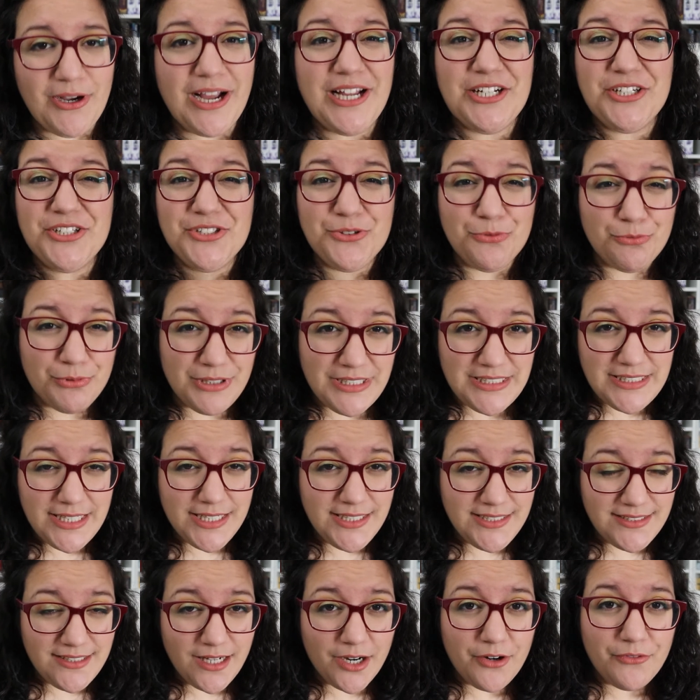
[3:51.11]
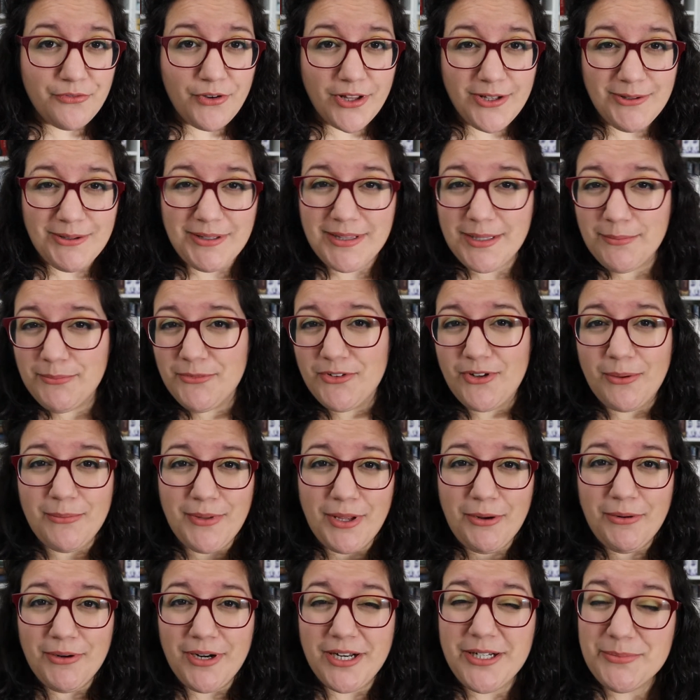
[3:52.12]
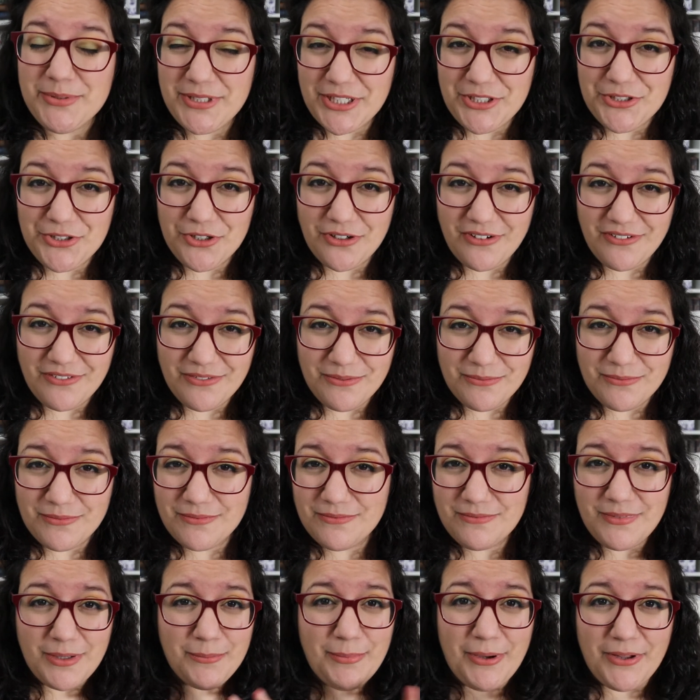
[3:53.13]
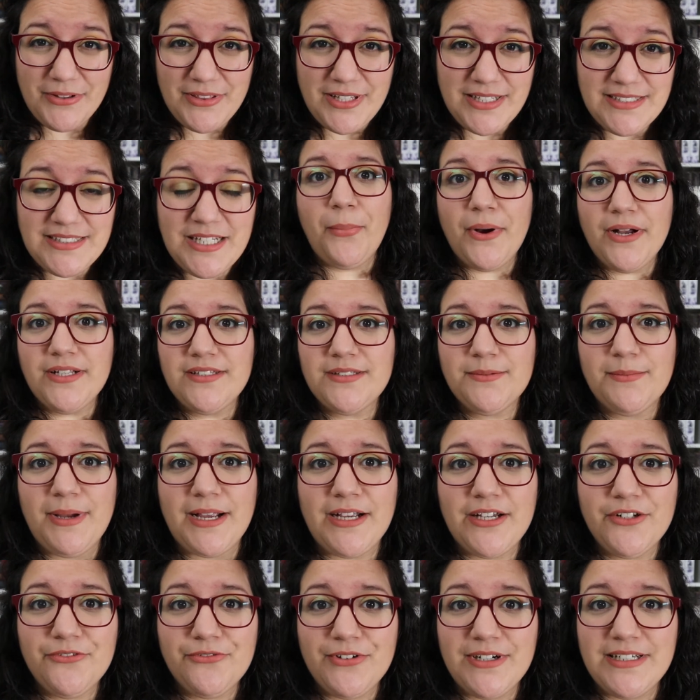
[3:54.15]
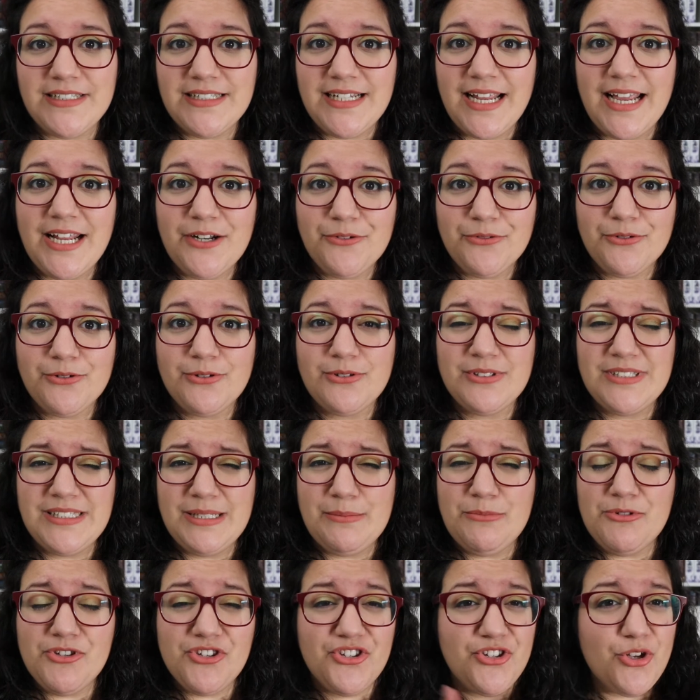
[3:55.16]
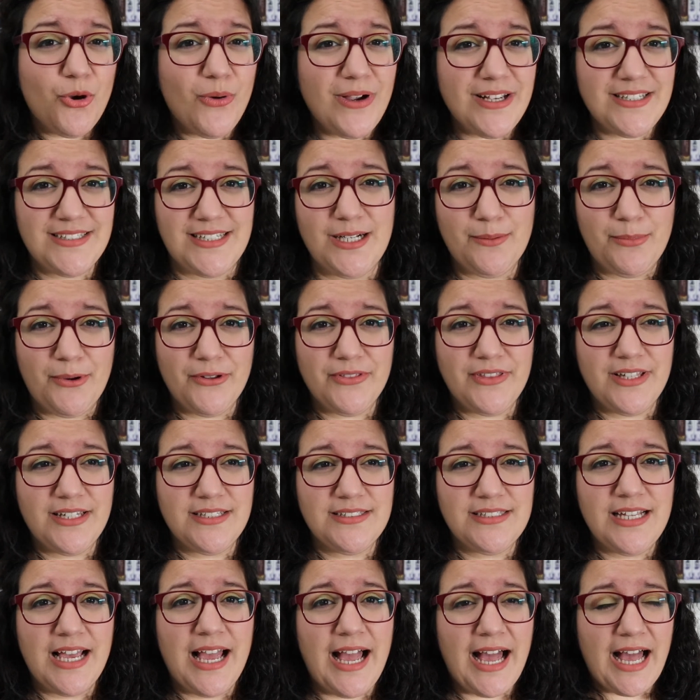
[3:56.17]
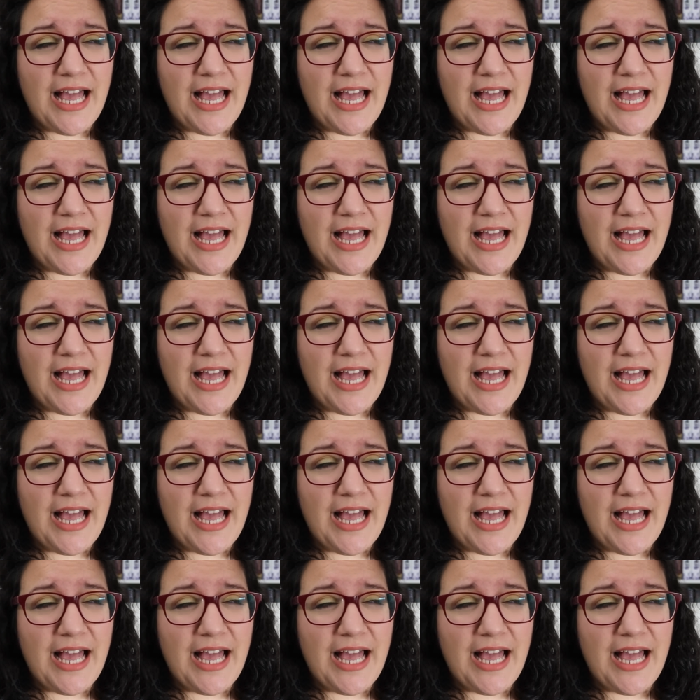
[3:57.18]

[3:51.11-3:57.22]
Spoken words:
I just recently started following them, so I'm not 100% sure about this, but my good friend Andrew seems so excited about this.